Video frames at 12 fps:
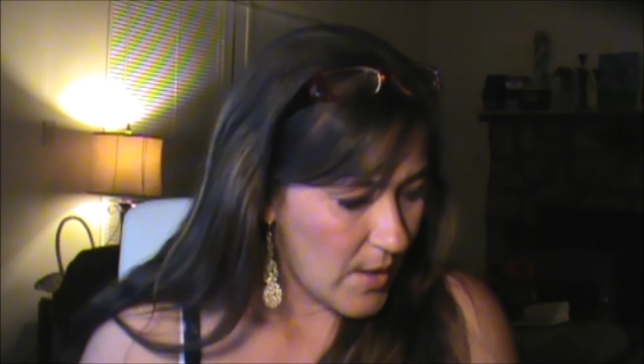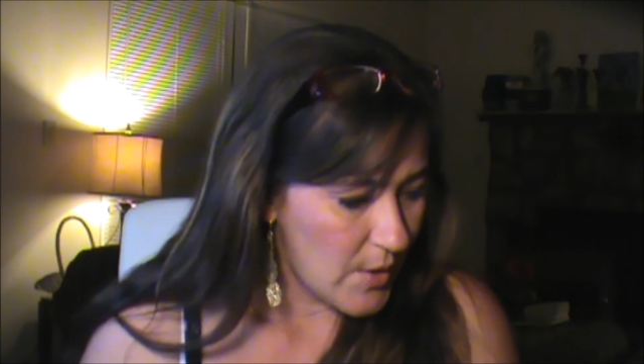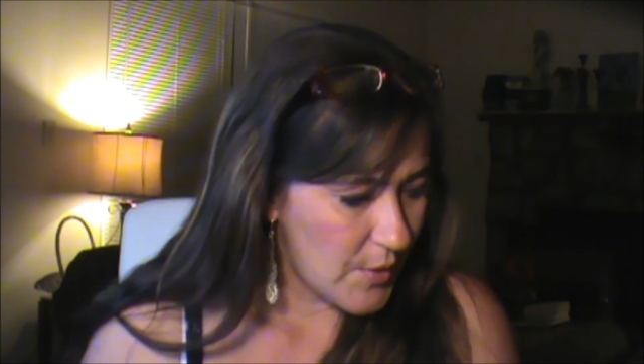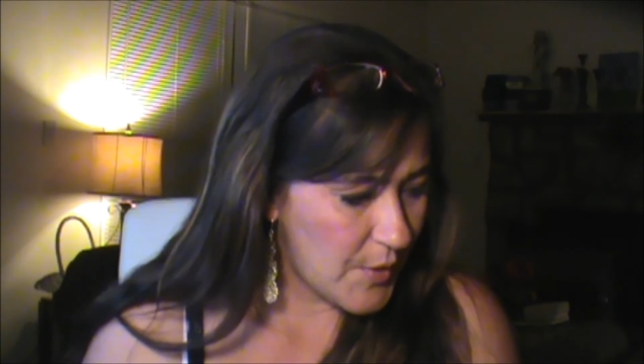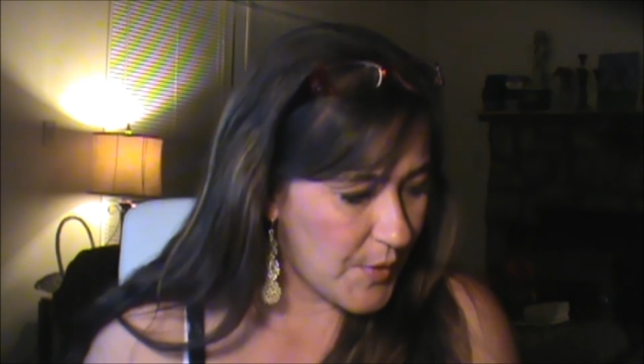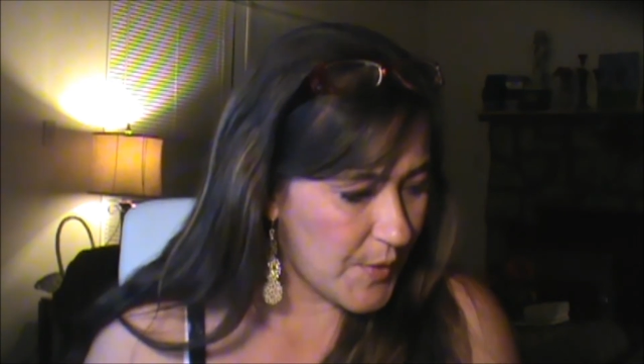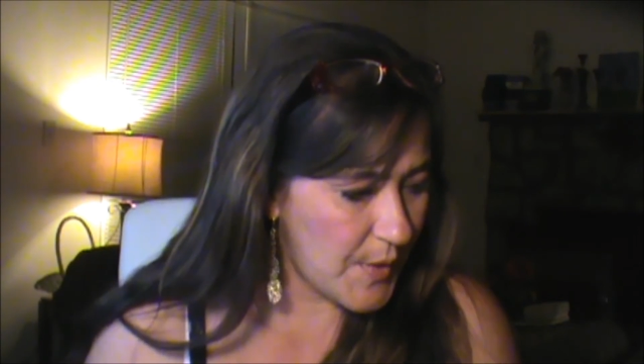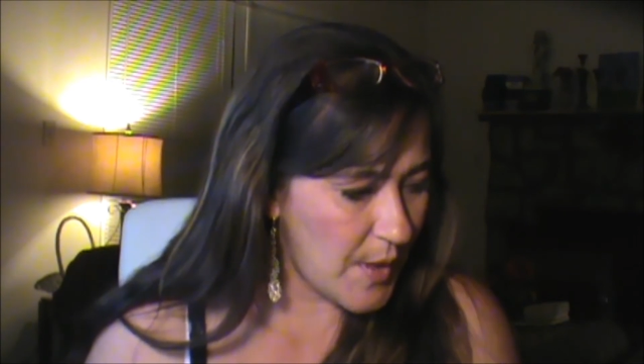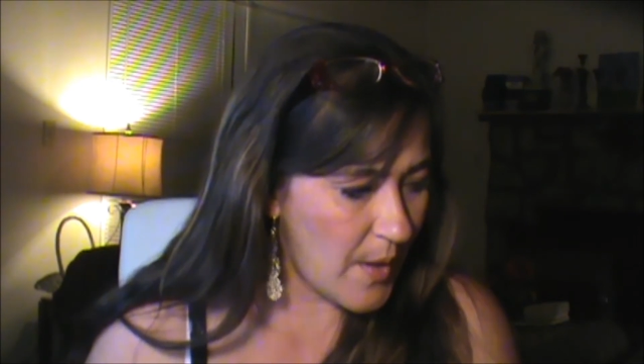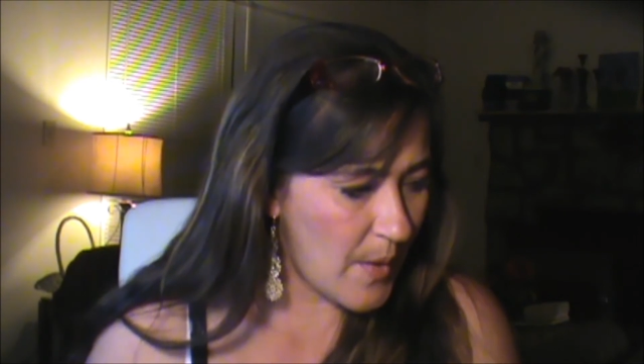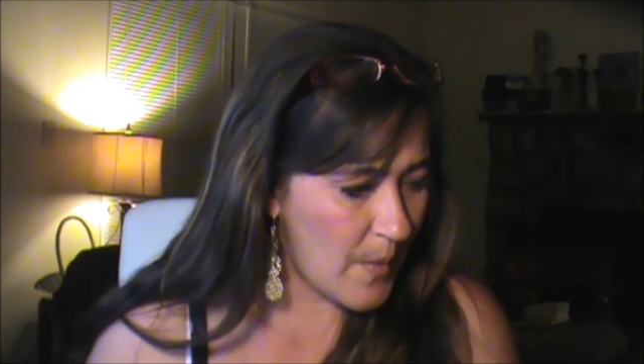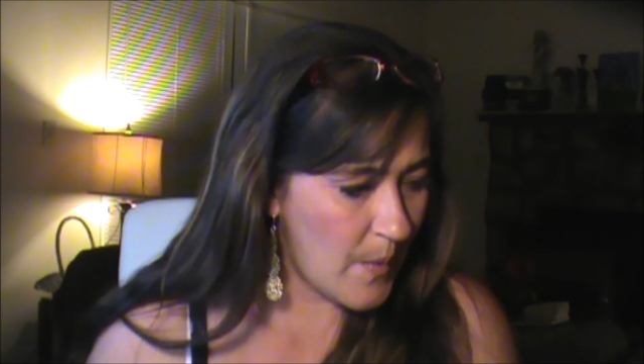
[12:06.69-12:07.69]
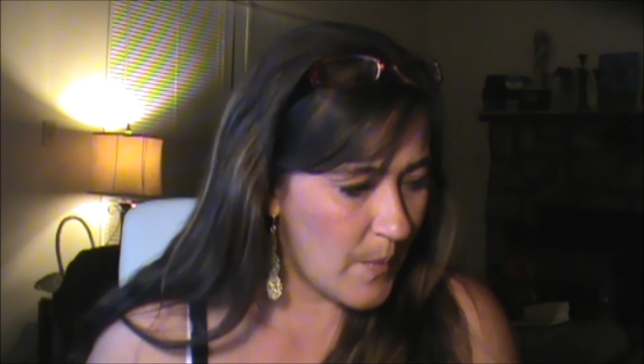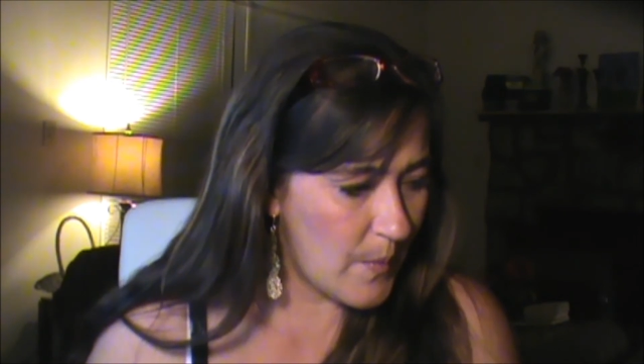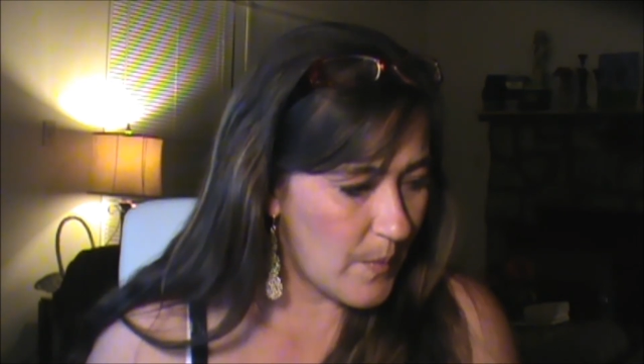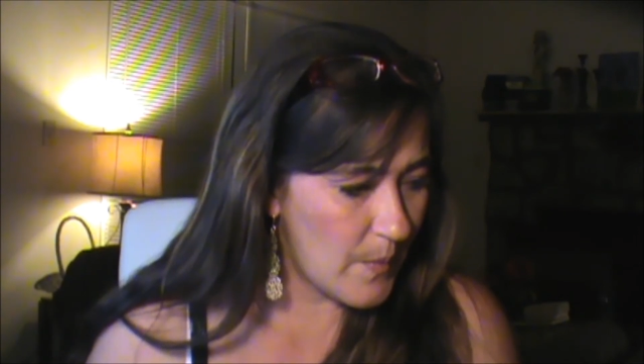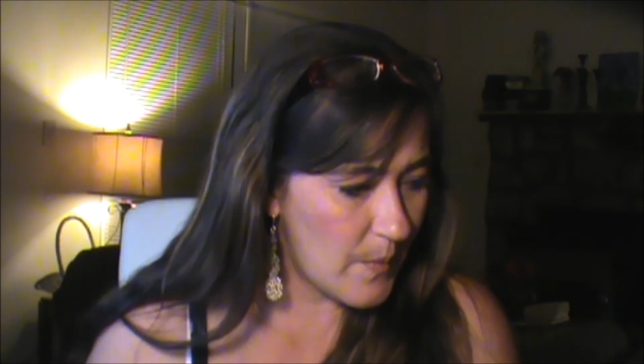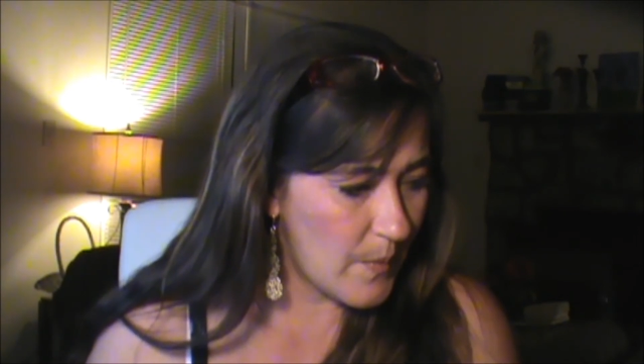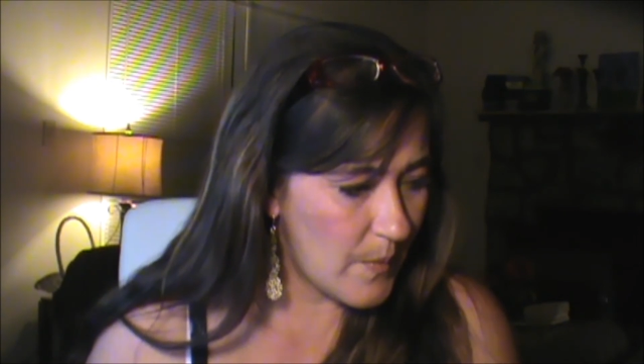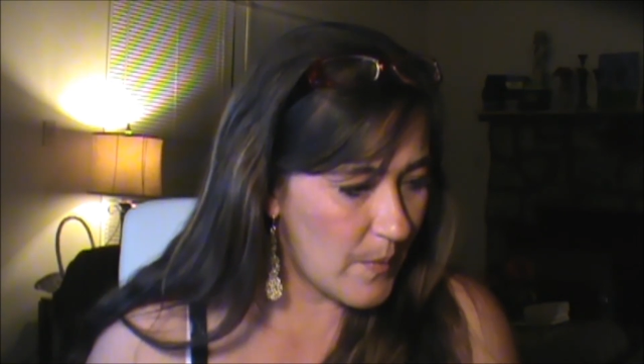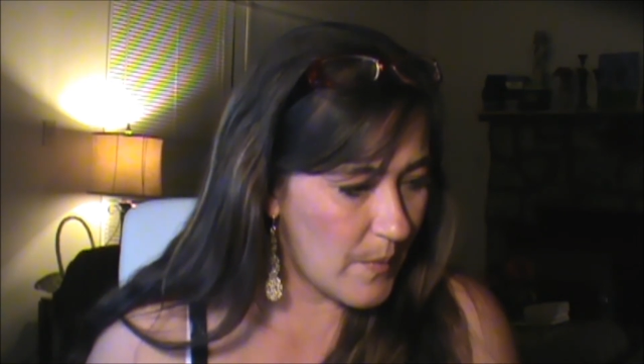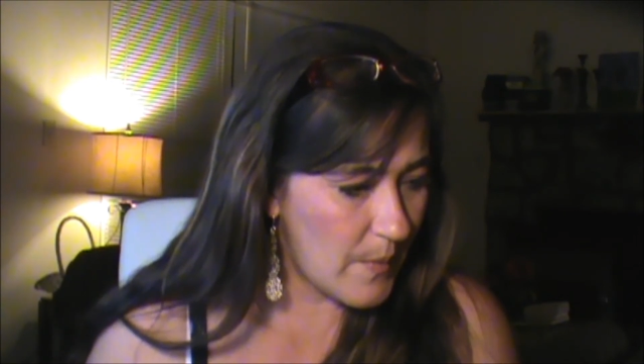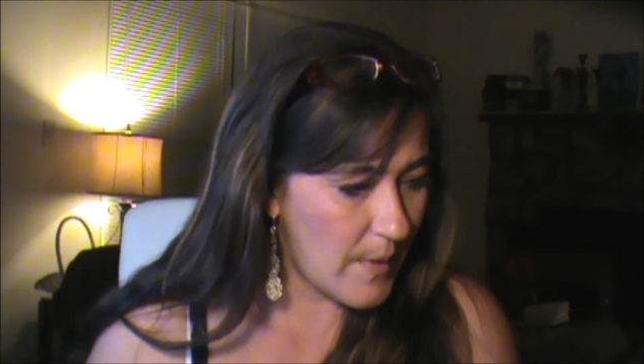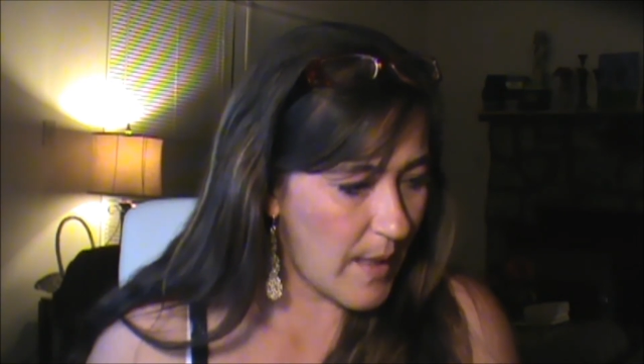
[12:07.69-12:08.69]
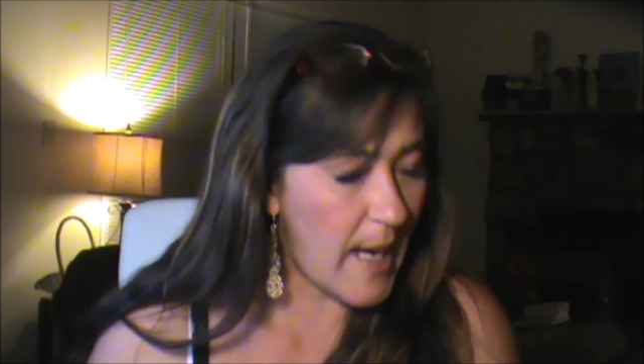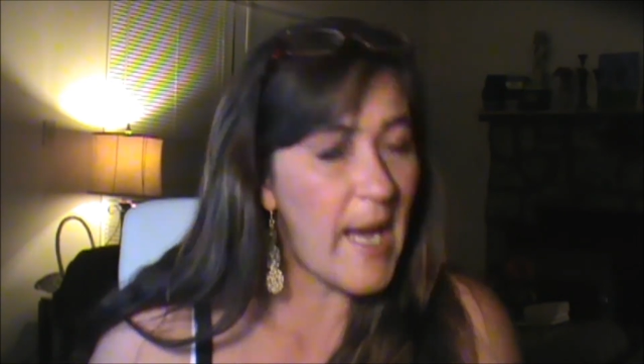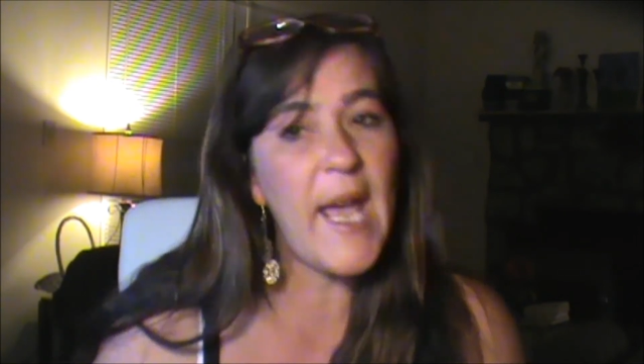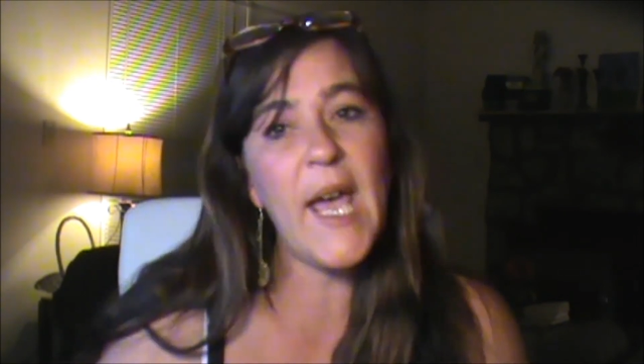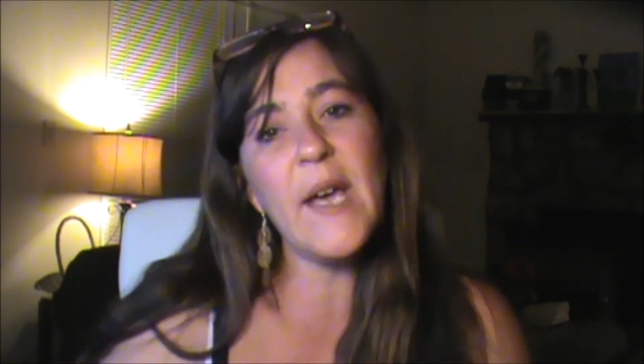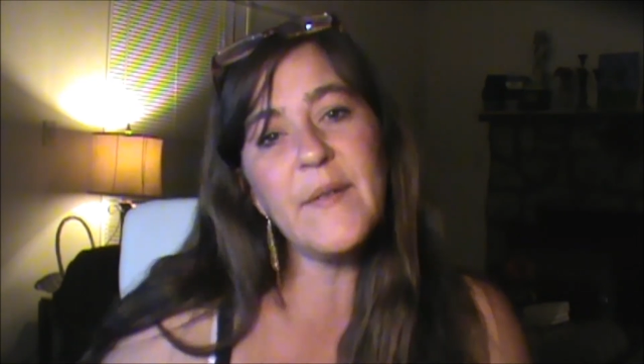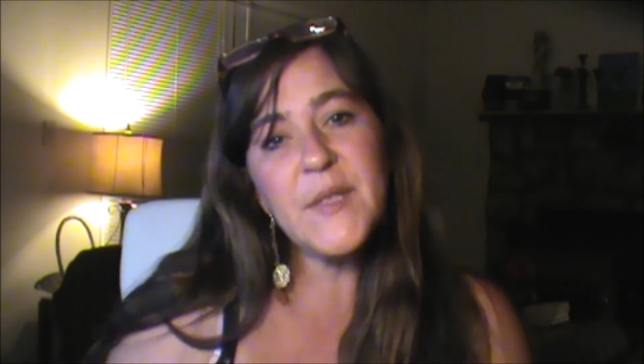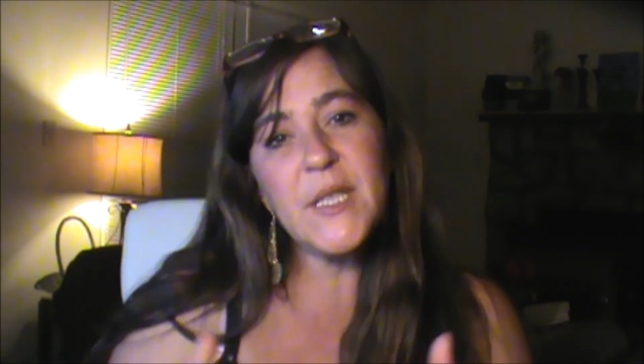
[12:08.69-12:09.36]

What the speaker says: So I have